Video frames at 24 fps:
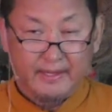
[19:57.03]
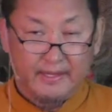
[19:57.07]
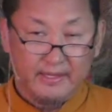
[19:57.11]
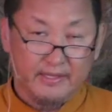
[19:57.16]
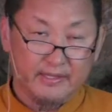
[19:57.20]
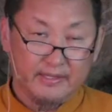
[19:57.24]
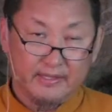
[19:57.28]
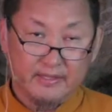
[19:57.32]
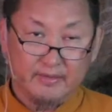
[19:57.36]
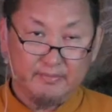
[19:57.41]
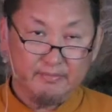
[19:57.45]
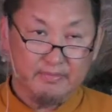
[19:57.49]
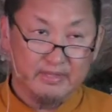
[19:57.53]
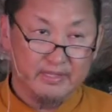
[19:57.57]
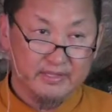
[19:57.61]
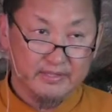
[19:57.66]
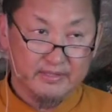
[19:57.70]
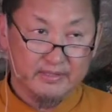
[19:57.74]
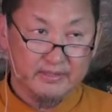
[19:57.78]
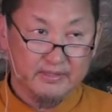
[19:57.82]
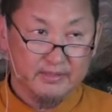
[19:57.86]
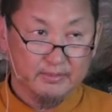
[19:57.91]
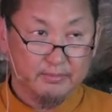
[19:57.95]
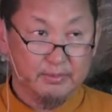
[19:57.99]
In the
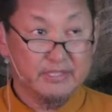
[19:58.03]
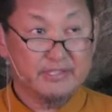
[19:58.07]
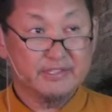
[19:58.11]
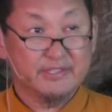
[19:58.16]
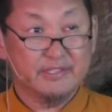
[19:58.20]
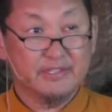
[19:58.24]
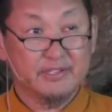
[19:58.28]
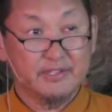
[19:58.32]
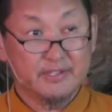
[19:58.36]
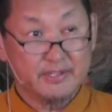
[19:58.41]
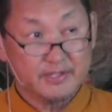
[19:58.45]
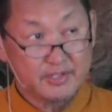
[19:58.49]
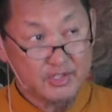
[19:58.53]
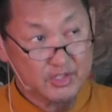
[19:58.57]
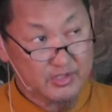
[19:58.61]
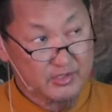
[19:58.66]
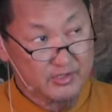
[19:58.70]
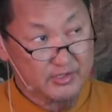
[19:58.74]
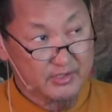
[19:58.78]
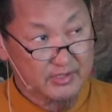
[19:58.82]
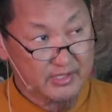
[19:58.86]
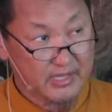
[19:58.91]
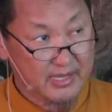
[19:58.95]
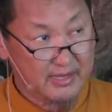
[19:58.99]
middle, we searched
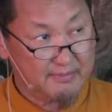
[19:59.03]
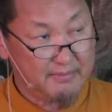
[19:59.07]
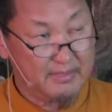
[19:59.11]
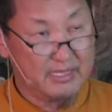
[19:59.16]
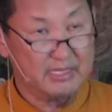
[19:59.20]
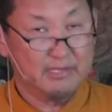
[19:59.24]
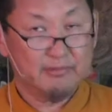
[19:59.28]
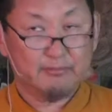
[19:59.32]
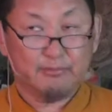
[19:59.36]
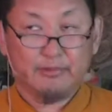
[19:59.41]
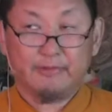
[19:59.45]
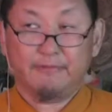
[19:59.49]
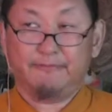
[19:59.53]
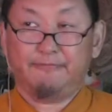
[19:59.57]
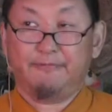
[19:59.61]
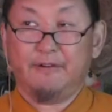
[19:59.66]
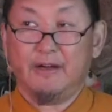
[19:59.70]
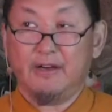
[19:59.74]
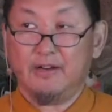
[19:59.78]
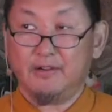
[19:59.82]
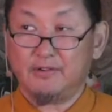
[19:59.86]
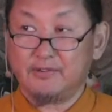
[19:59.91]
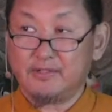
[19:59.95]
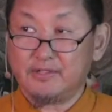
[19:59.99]
the Dharma, we
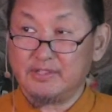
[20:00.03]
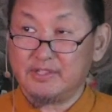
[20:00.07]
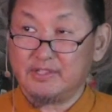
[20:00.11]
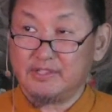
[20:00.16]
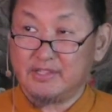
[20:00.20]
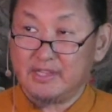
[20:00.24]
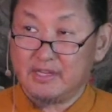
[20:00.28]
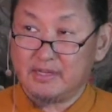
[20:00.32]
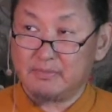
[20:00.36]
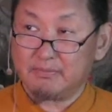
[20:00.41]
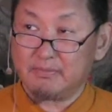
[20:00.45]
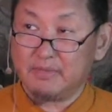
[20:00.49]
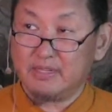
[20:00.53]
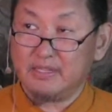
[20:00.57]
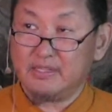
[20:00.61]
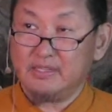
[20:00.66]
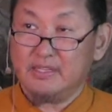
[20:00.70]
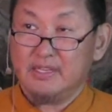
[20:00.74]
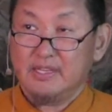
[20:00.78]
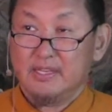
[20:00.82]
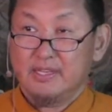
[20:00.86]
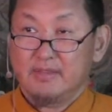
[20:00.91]
found the Dharma.